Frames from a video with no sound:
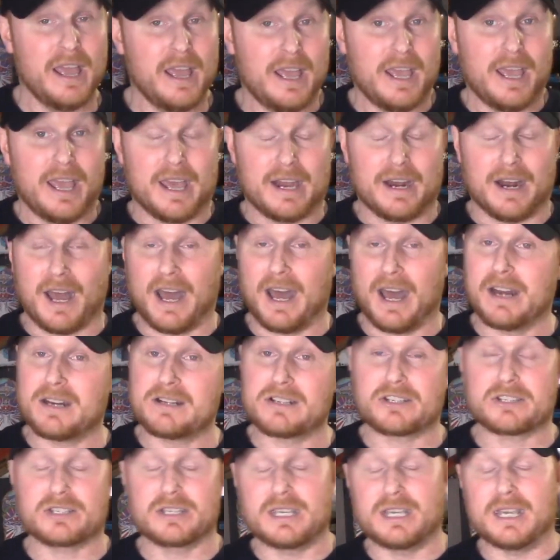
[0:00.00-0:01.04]
And
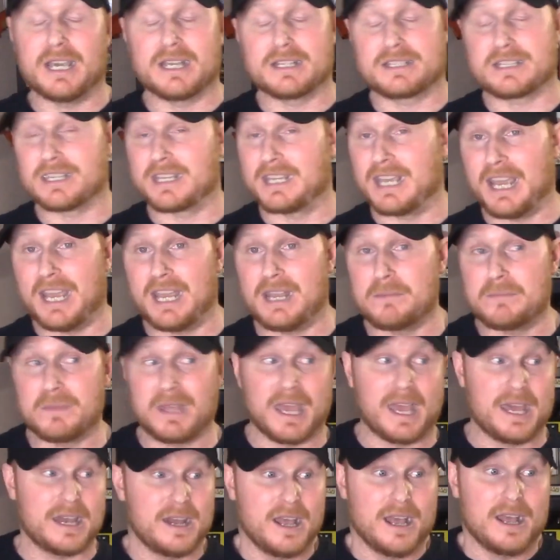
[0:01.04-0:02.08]
honestly, it's a game
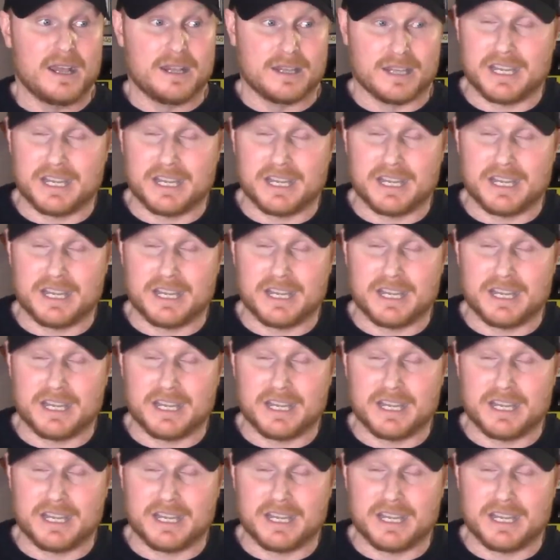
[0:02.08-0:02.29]
that,